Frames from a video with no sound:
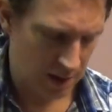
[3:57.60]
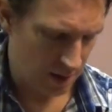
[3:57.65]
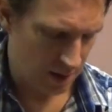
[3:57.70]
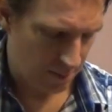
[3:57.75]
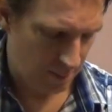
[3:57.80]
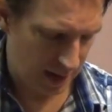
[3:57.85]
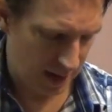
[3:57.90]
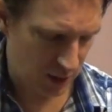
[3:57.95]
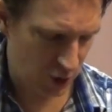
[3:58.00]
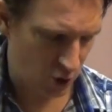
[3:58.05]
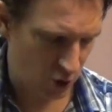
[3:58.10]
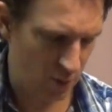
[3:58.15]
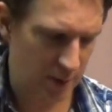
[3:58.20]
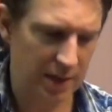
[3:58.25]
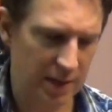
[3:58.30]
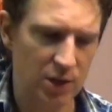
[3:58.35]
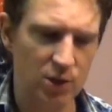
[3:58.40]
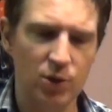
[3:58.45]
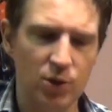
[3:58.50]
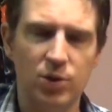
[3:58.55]
Make sure
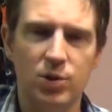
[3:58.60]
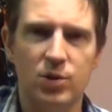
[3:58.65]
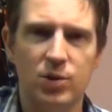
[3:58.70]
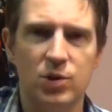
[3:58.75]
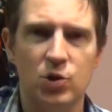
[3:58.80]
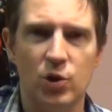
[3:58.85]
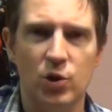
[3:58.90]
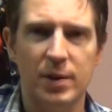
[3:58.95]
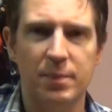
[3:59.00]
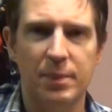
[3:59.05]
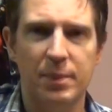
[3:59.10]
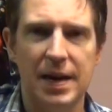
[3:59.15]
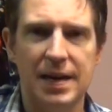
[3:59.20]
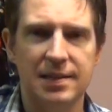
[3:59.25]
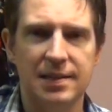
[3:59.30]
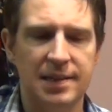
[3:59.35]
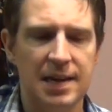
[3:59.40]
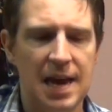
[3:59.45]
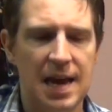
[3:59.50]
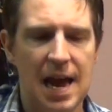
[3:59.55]
when you do string
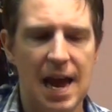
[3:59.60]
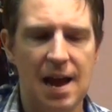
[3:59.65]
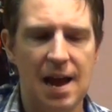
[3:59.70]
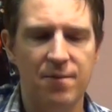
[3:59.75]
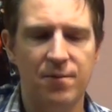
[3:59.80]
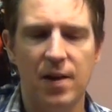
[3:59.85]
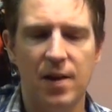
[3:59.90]
bends, have